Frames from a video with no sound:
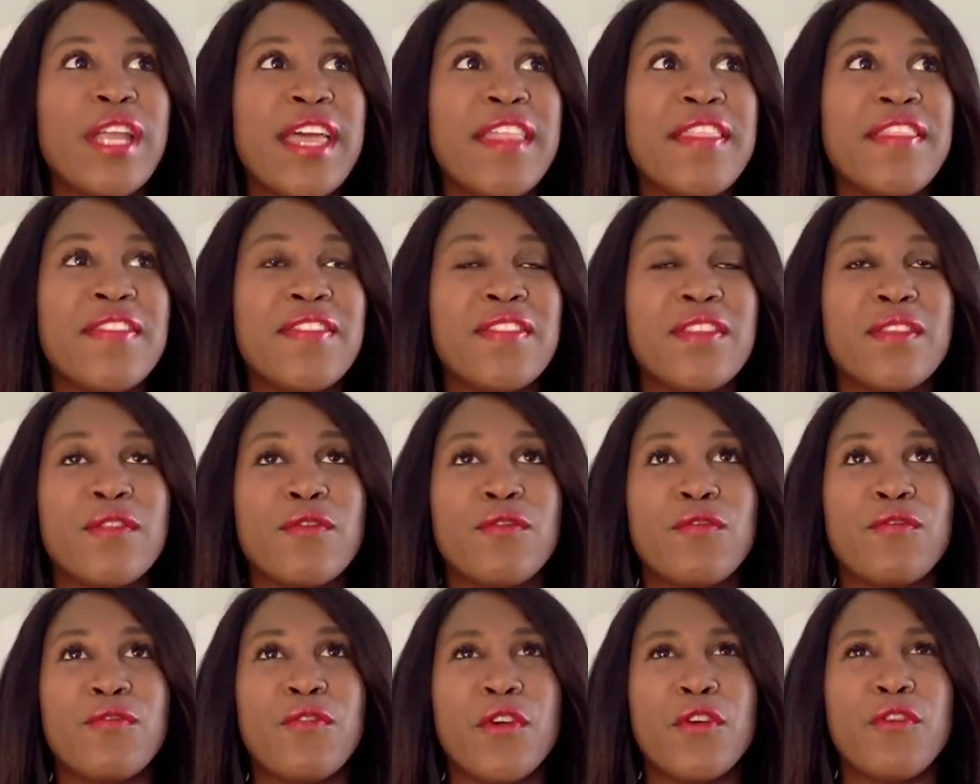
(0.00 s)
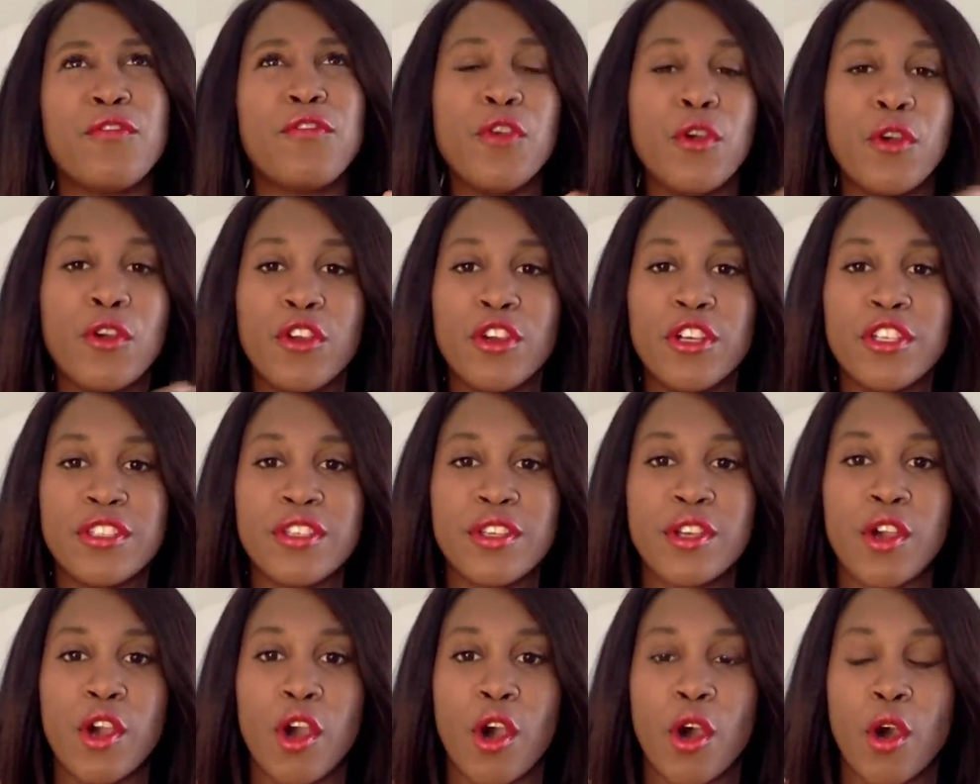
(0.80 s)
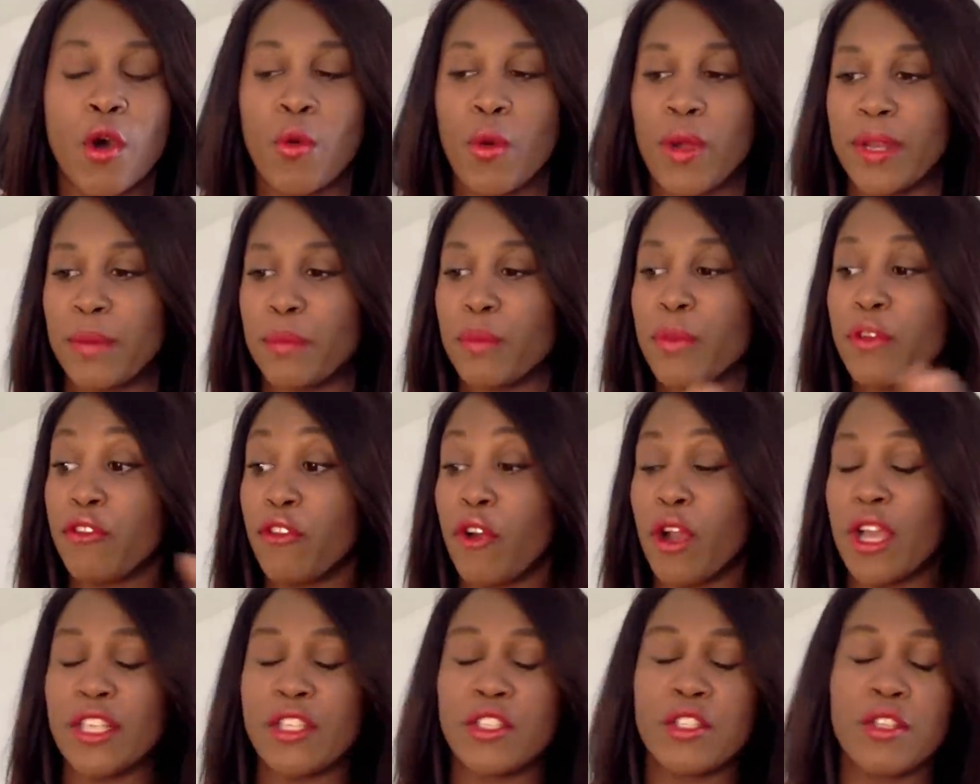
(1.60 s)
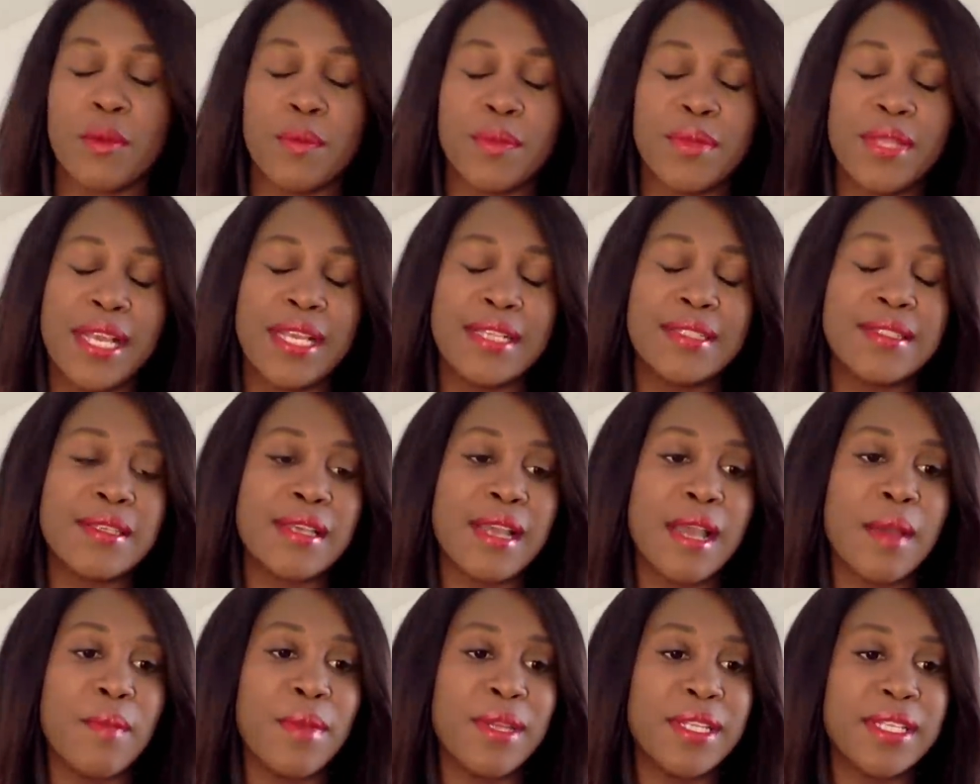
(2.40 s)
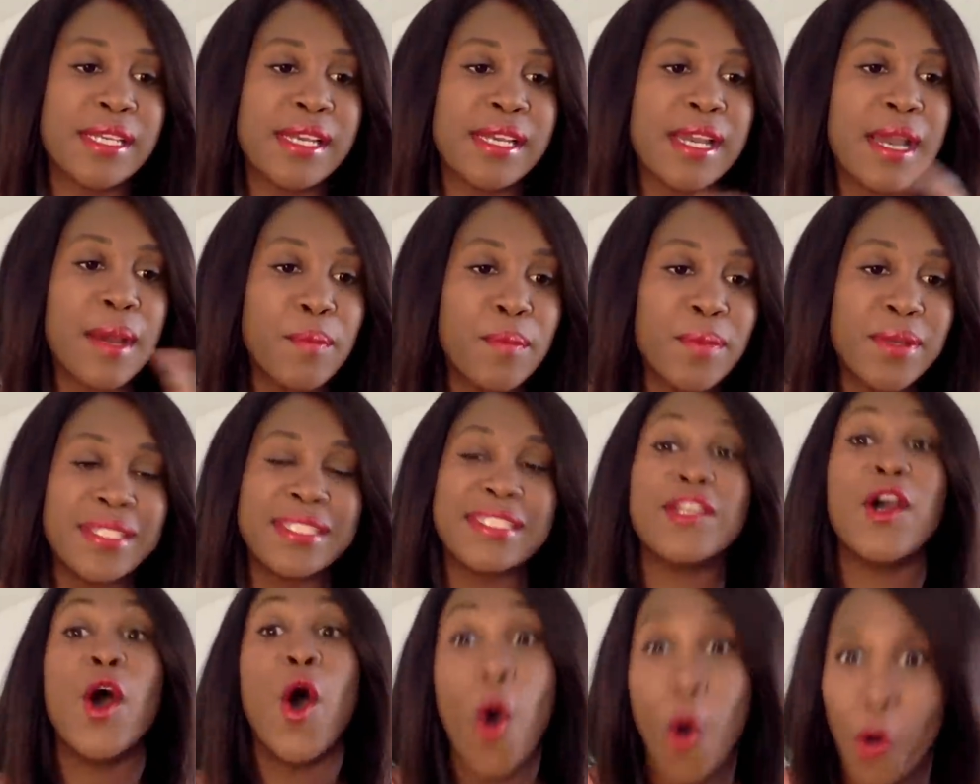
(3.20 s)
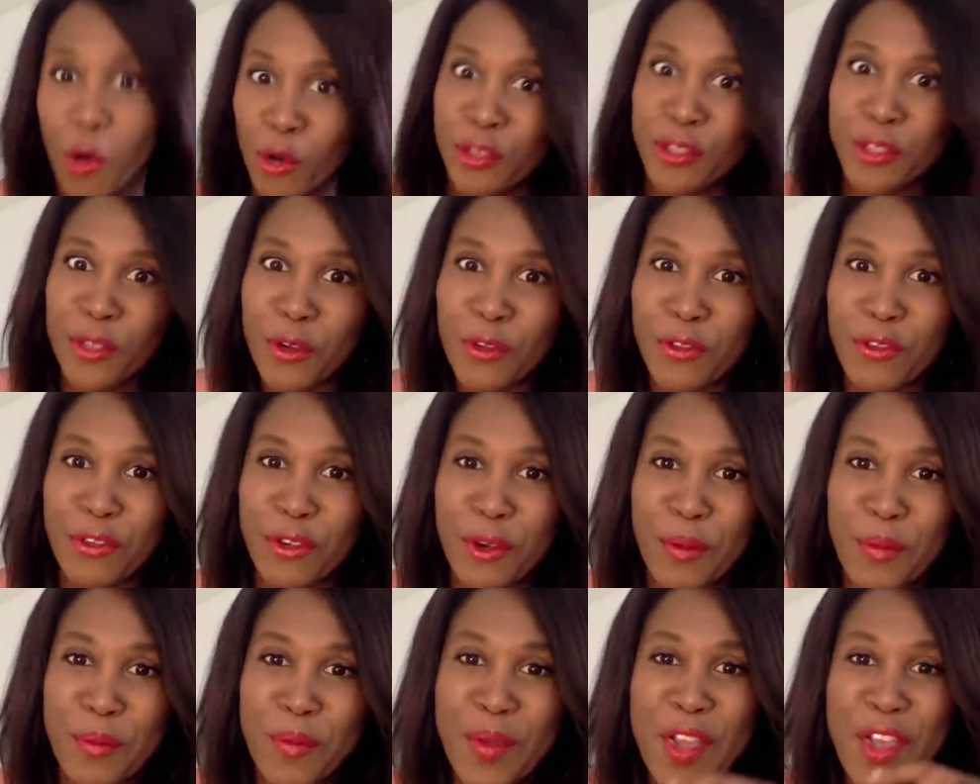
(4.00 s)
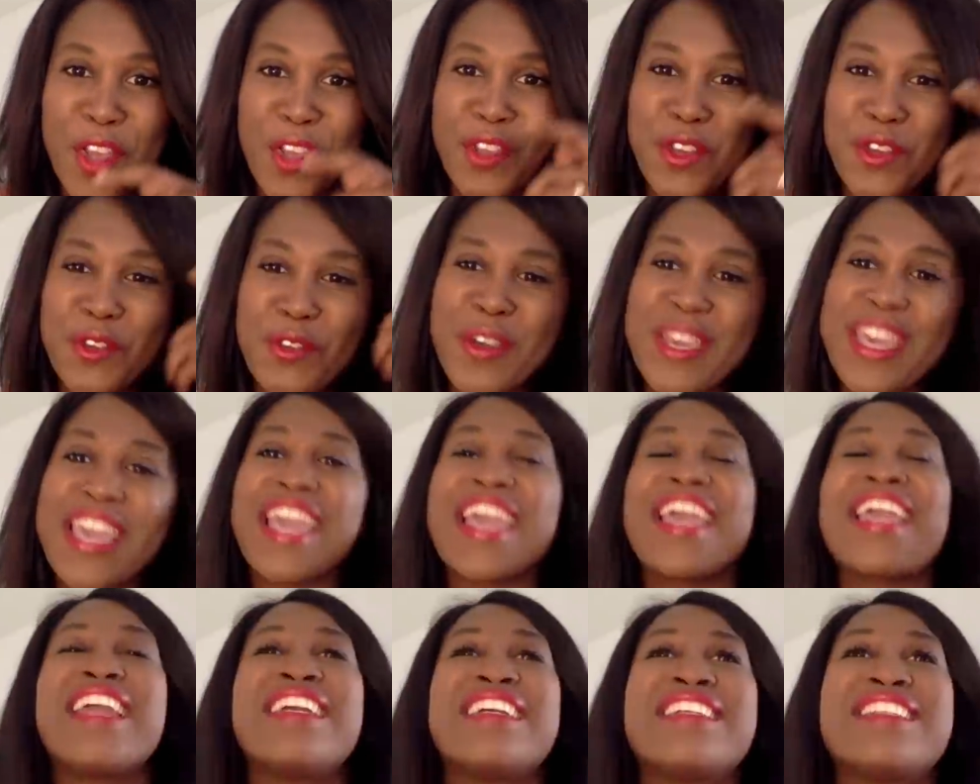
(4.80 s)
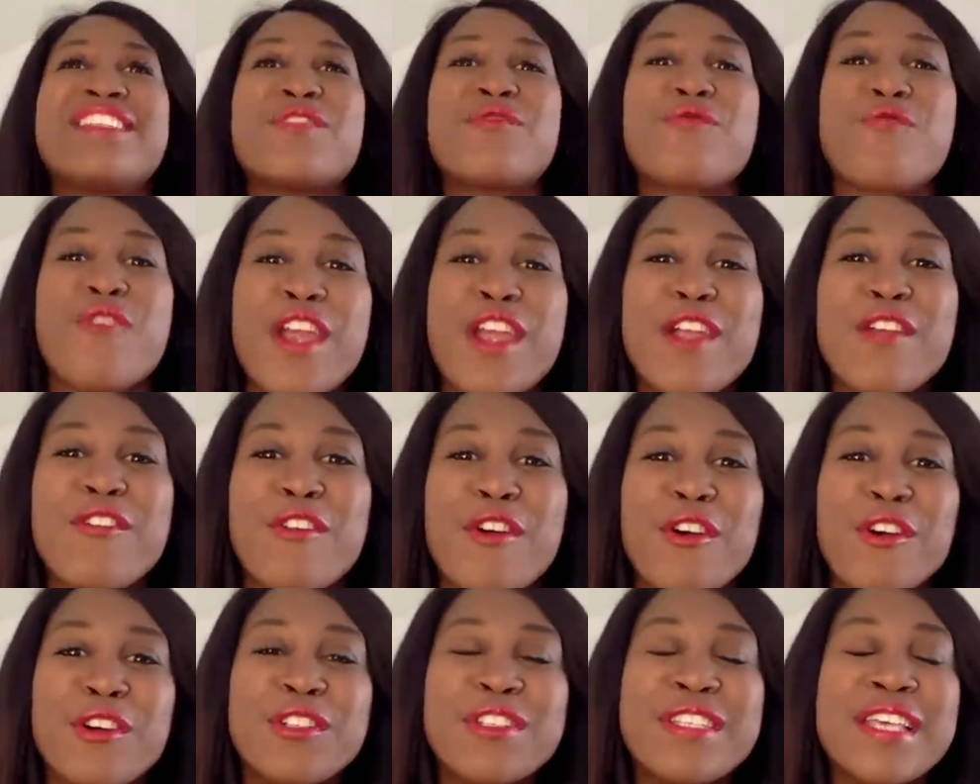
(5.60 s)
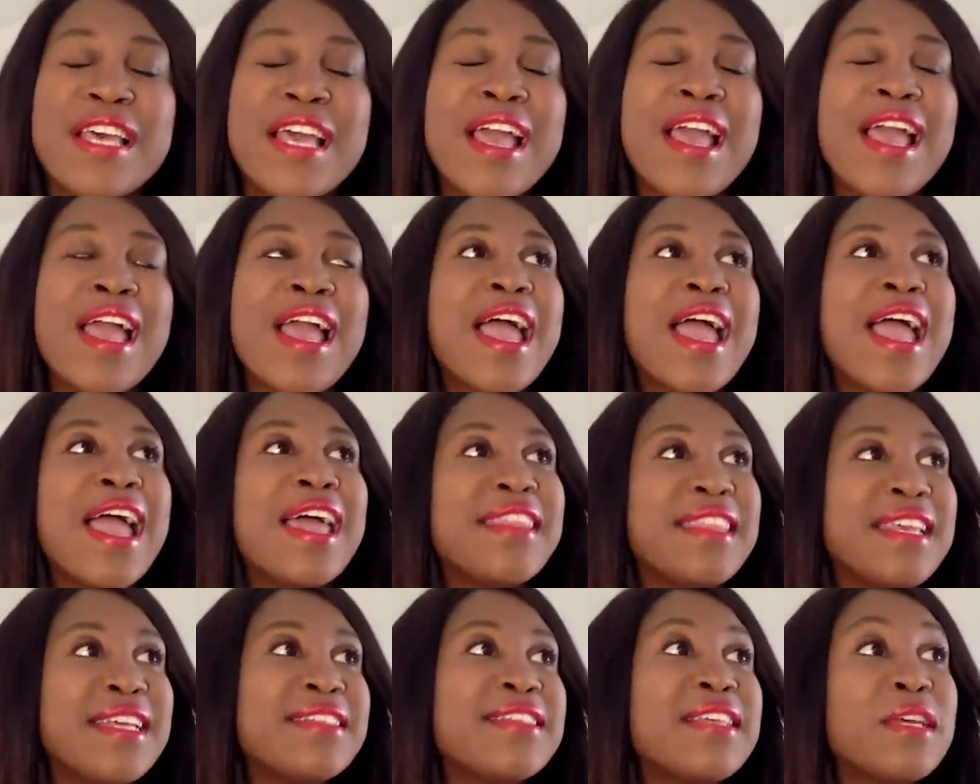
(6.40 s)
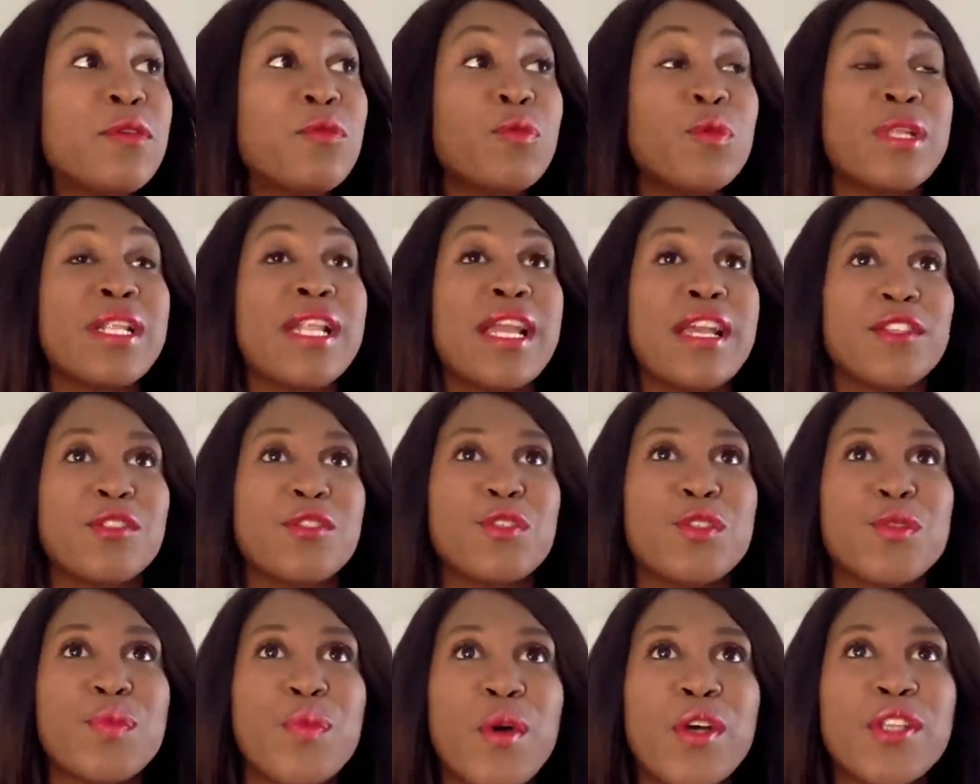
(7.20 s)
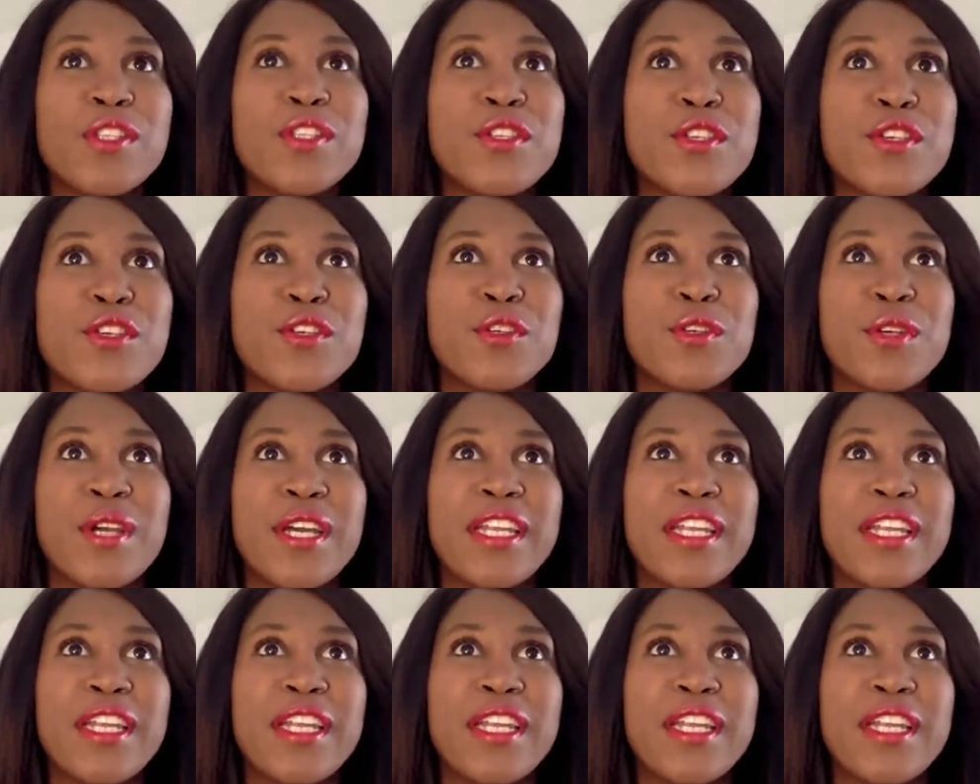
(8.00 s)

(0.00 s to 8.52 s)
And a few years ago, before I stopped dancing, I met a company also from UK, it's Railroads, and they said, we'd like to sponsor you.